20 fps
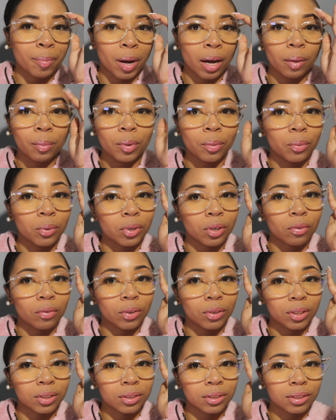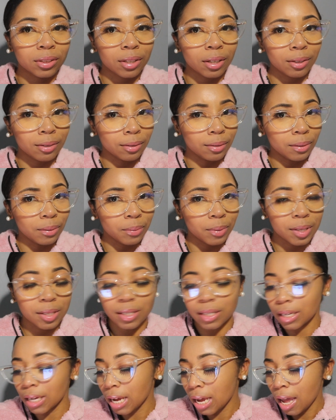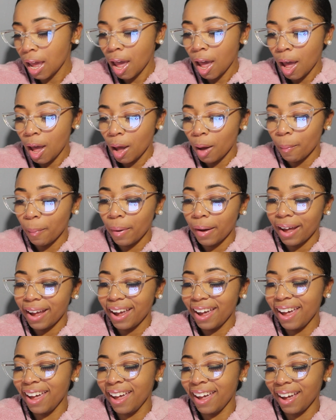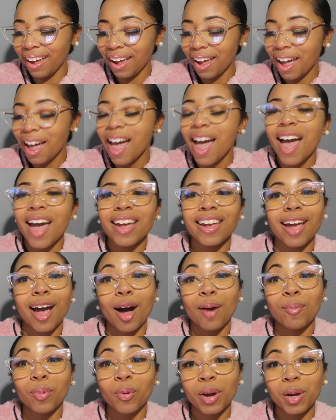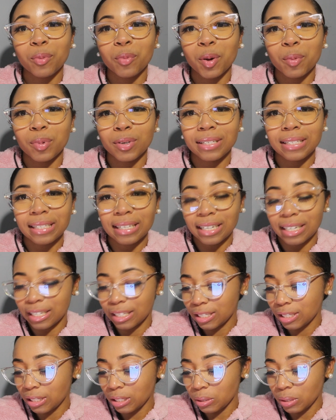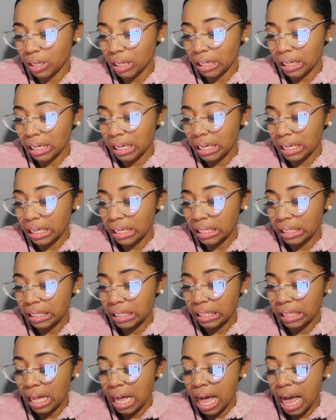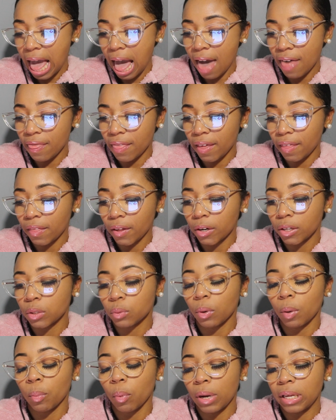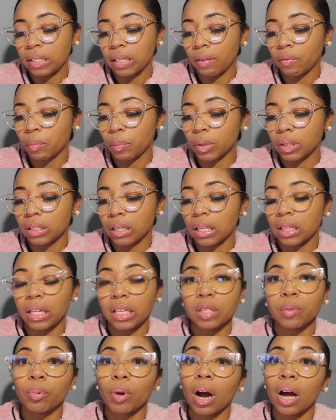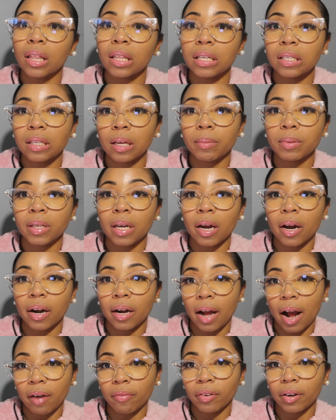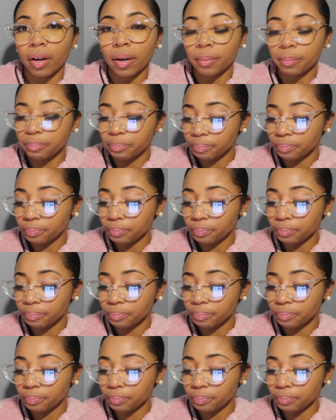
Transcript: Papa on a Rolling Stone, was he? But yeah, I'm 0.1% Sudanese, and then there's 1.7% that's broadly sub-Saharan African.